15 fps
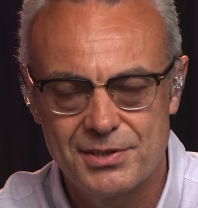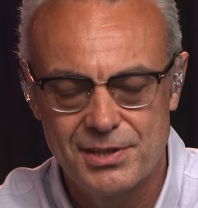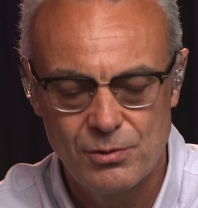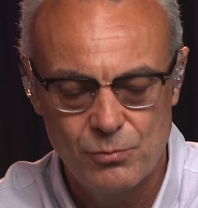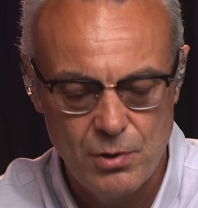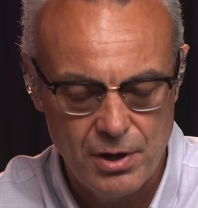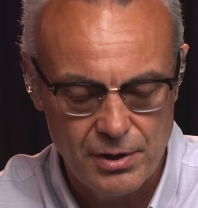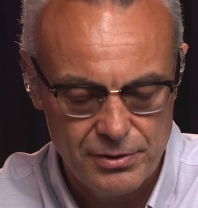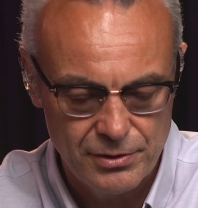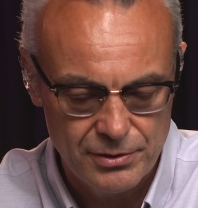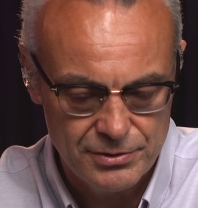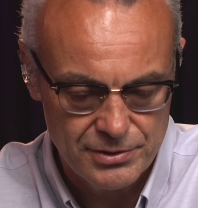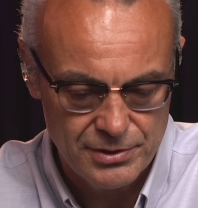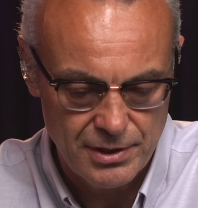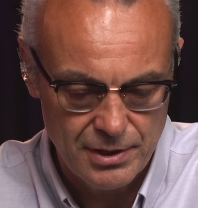to see the work
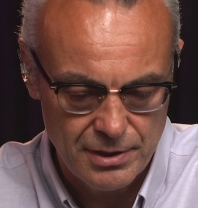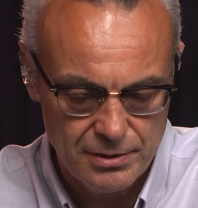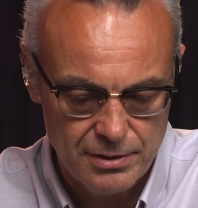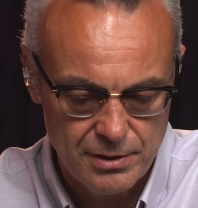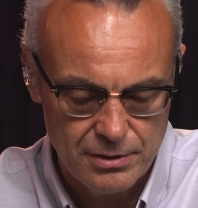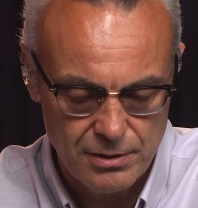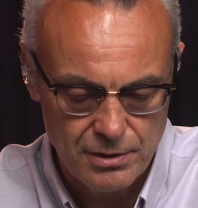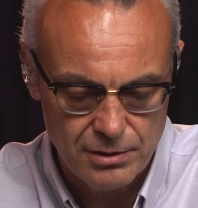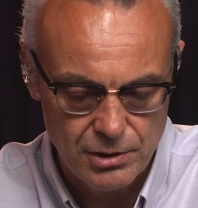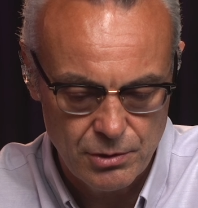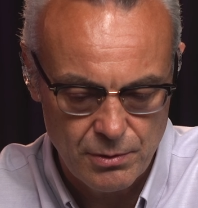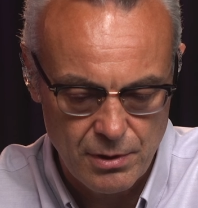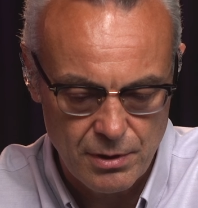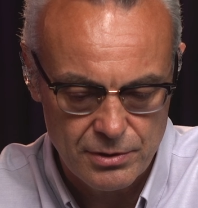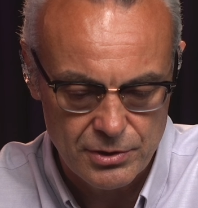that
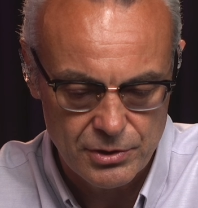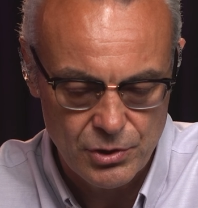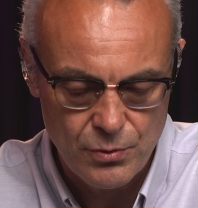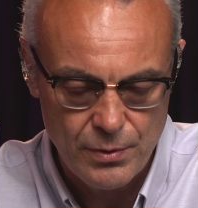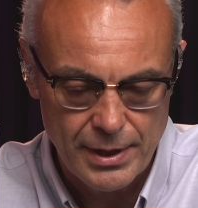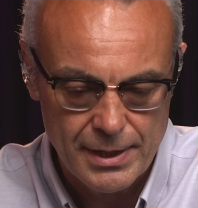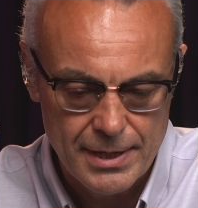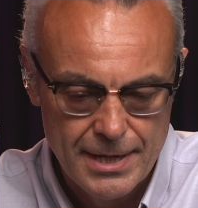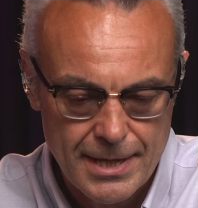you and others are doing.